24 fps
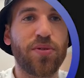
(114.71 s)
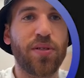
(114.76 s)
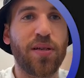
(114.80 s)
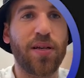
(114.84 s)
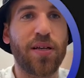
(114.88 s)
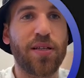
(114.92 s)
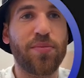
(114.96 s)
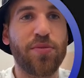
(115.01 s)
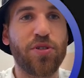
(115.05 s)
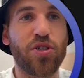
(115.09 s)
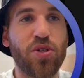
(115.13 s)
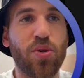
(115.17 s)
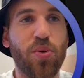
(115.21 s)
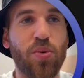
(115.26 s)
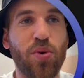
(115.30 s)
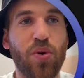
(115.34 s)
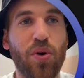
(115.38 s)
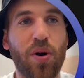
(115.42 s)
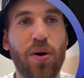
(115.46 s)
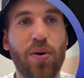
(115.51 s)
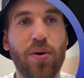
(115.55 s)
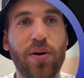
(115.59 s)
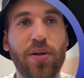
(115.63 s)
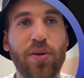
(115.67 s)
and let me show you
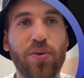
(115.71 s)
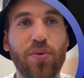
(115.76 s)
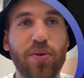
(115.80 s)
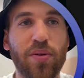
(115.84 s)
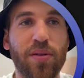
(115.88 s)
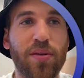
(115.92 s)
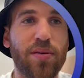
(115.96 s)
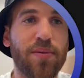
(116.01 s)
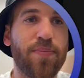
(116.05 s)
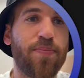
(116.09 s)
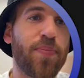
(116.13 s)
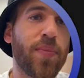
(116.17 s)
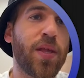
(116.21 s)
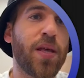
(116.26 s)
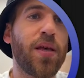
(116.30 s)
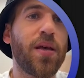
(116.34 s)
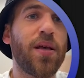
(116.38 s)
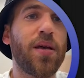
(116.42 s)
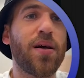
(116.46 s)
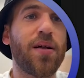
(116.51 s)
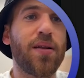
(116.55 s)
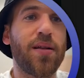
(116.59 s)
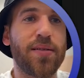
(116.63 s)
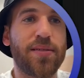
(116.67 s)
how I do it.
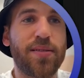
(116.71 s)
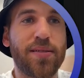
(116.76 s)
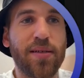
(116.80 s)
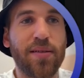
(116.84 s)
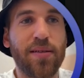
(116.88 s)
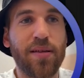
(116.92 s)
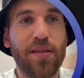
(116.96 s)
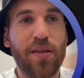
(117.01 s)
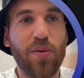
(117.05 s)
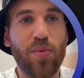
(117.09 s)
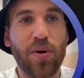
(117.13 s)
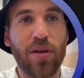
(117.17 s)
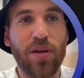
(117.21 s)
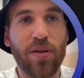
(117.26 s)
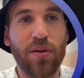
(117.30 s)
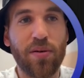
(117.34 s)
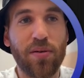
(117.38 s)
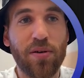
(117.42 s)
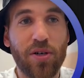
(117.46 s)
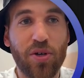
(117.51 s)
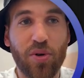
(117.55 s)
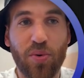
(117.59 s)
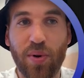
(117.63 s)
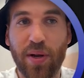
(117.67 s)
Let's say that I want
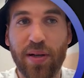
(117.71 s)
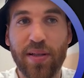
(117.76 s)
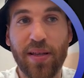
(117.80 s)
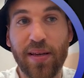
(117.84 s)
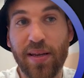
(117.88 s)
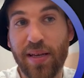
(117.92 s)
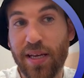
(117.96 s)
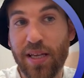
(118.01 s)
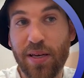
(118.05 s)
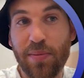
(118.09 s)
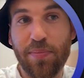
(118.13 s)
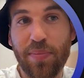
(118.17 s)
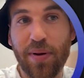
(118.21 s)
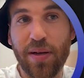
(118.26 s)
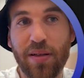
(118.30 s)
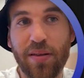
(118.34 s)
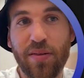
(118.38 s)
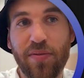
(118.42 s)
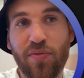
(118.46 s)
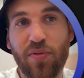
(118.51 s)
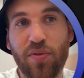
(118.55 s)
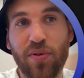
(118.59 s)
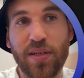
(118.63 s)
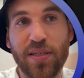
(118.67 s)
to create an
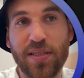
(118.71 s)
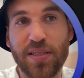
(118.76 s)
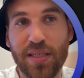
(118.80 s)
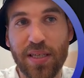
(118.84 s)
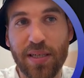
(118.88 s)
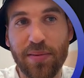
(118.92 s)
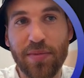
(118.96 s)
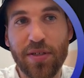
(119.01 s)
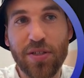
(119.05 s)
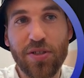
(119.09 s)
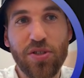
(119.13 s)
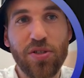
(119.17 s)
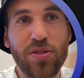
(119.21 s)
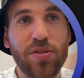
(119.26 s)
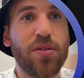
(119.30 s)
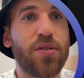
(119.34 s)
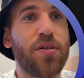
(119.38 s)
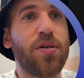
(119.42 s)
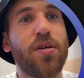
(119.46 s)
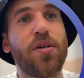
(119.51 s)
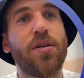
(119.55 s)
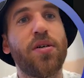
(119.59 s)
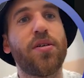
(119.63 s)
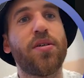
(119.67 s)
inpaint for this image.
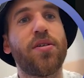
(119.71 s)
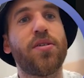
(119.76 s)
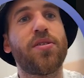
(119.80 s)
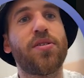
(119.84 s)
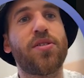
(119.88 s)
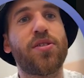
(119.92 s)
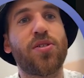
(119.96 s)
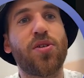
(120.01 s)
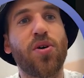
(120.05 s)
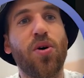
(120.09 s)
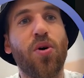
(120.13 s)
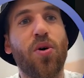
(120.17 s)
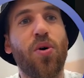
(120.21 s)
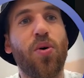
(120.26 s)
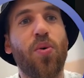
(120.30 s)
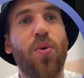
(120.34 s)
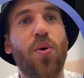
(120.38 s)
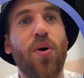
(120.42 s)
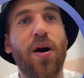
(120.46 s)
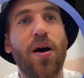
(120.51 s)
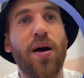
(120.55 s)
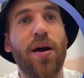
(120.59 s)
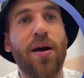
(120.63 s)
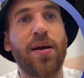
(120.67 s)
So
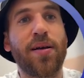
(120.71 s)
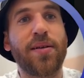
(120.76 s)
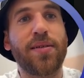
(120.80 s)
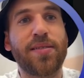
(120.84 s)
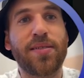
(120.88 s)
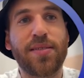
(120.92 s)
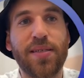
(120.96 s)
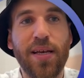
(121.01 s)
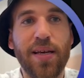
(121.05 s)
I save the